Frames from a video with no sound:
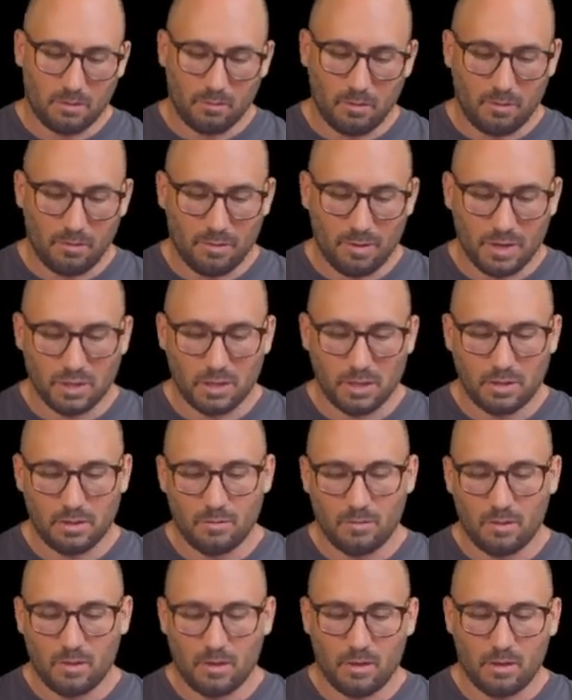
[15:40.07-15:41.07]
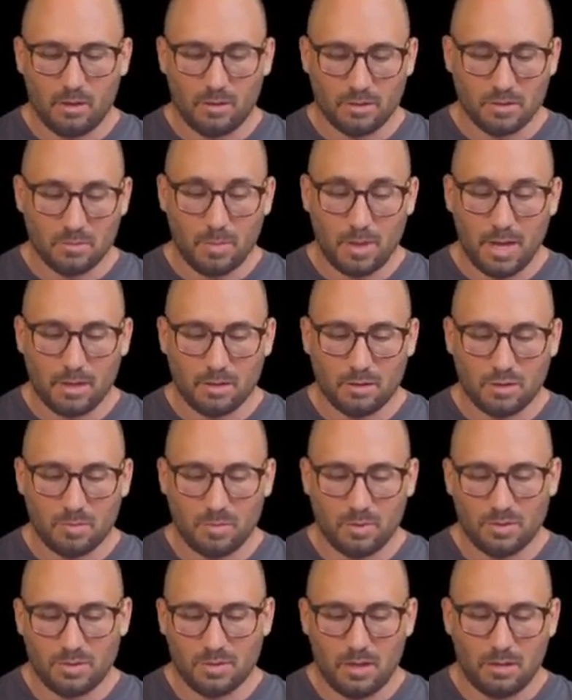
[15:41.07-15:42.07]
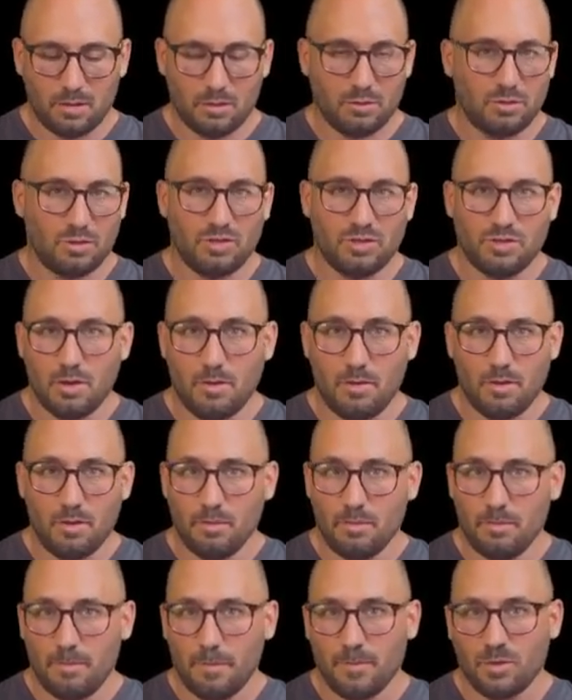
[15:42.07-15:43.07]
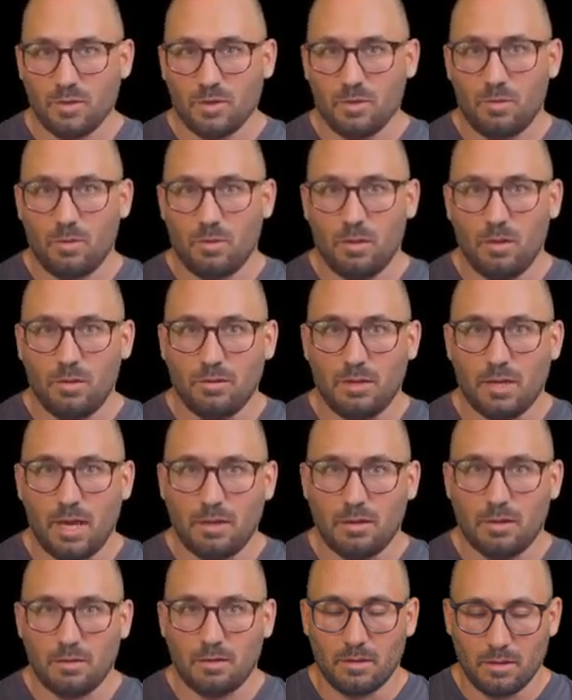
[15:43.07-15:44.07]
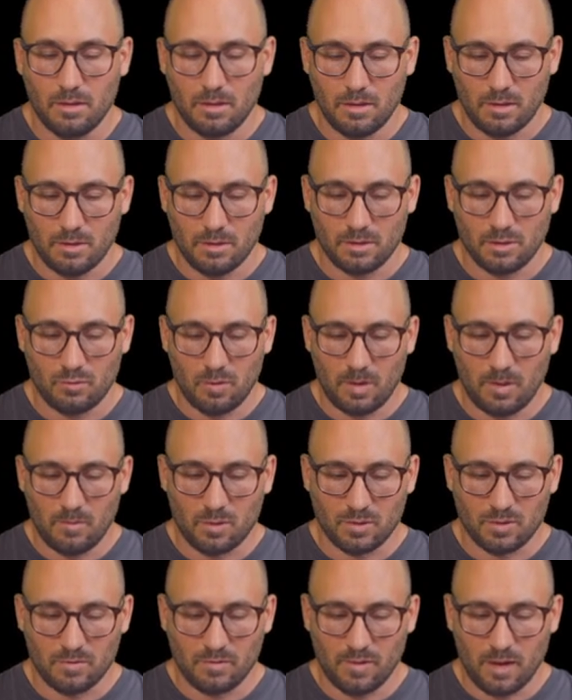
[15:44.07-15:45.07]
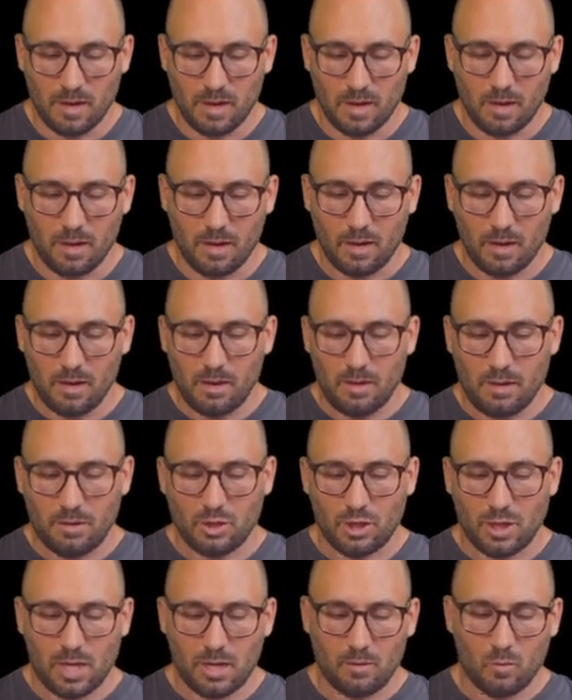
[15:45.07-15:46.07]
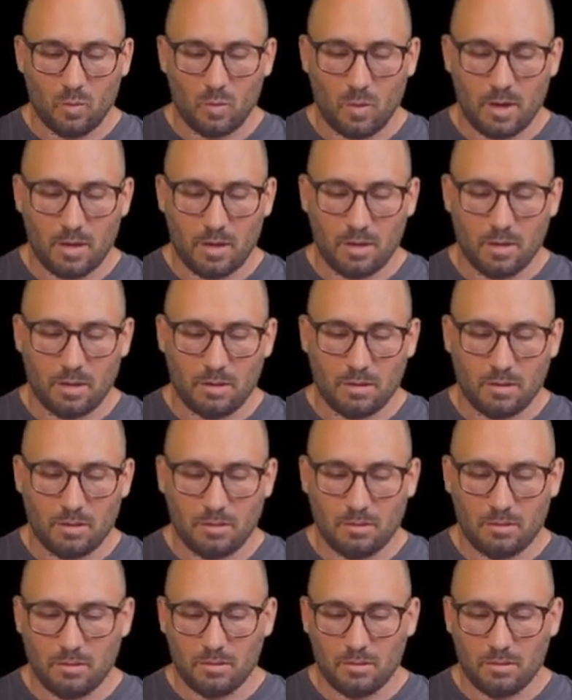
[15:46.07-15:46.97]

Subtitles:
refresh interval, lost package percentage 0, so all data stream was fine. Channel 1 and